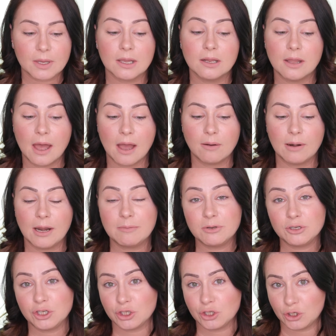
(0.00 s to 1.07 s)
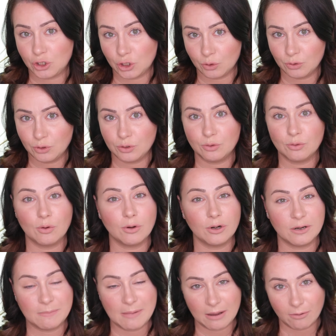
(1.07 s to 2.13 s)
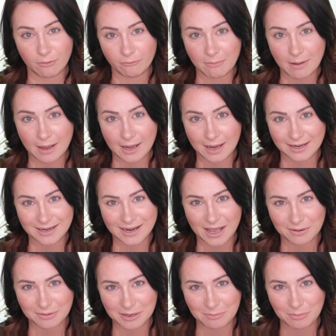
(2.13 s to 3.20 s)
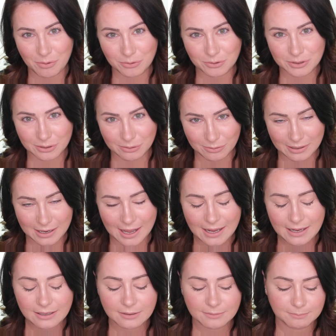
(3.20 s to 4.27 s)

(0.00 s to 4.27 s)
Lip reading: Now, let me just show you on the back of my hand how they both look like.